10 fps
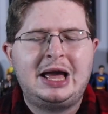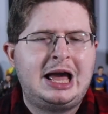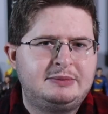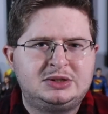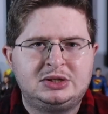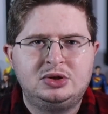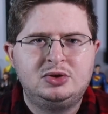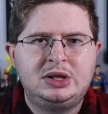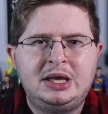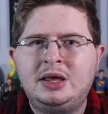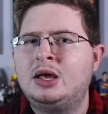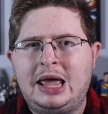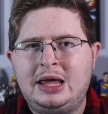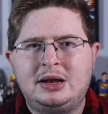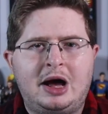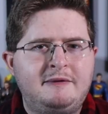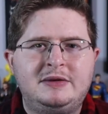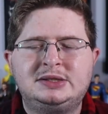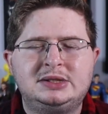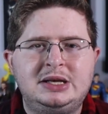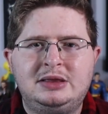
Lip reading: Absolutely. And obviously,